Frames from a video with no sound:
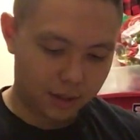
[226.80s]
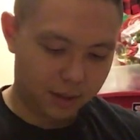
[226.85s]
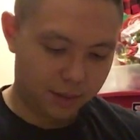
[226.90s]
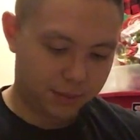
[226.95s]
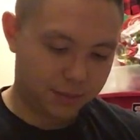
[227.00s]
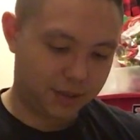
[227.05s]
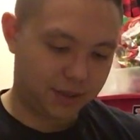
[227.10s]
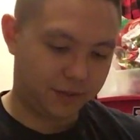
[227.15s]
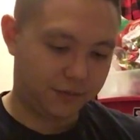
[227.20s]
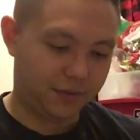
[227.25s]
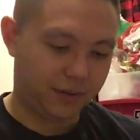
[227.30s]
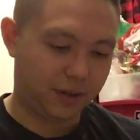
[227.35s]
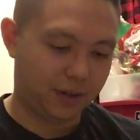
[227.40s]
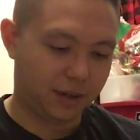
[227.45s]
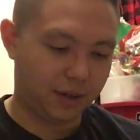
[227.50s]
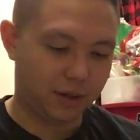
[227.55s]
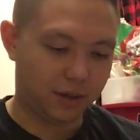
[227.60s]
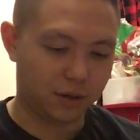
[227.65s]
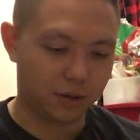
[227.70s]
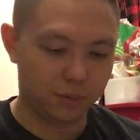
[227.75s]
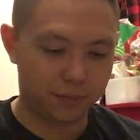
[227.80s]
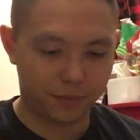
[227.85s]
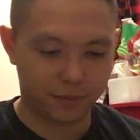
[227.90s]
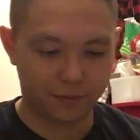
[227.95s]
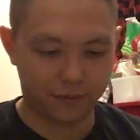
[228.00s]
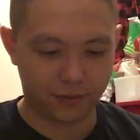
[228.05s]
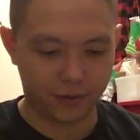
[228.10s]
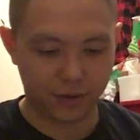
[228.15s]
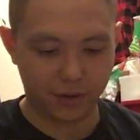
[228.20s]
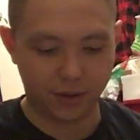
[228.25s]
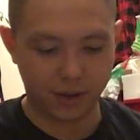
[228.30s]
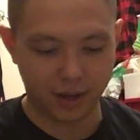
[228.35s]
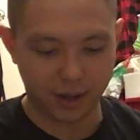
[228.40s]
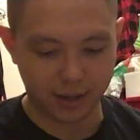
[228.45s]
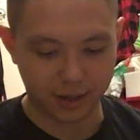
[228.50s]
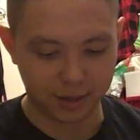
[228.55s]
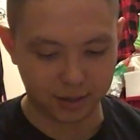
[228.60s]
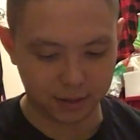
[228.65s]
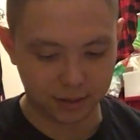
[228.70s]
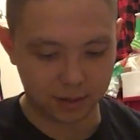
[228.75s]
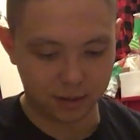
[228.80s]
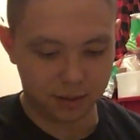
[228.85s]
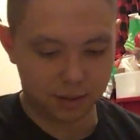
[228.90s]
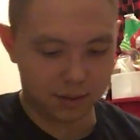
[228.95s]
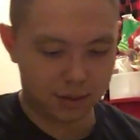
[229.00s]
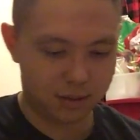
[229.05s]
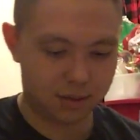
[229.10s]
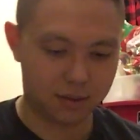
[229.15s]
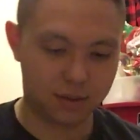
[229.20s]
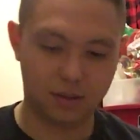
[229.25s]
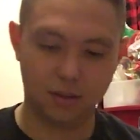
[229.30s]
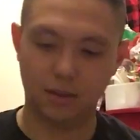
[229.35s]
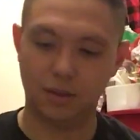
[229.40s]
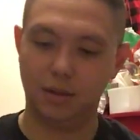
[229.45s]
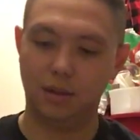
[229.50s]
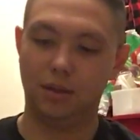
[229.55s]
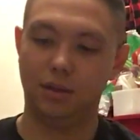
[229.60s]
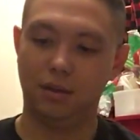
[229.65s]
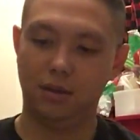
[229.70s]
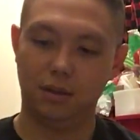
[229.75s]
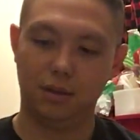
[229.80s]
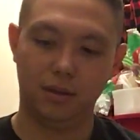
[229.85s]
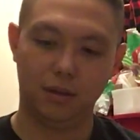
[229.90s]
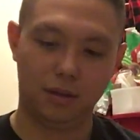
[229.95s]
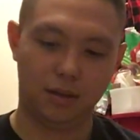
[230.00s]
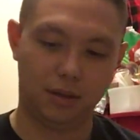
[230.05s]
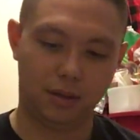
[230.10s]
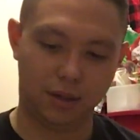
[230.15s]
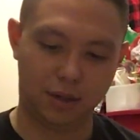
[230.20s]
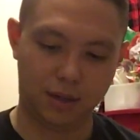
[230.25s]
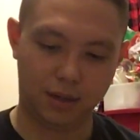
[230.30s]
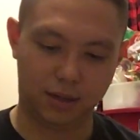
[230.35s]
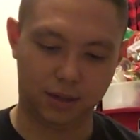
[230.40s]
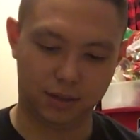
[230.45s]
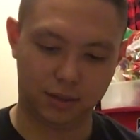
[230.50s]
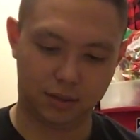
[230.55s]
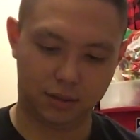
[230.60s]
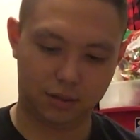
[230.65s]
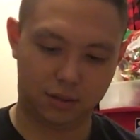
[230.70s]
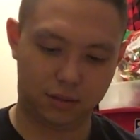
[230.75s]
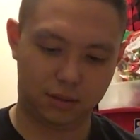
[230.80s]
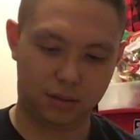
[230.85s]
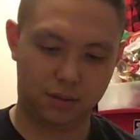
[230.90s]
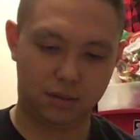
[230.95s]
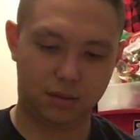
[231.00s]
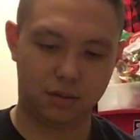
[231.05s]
Let's see if I can get it open for you guys. Nice.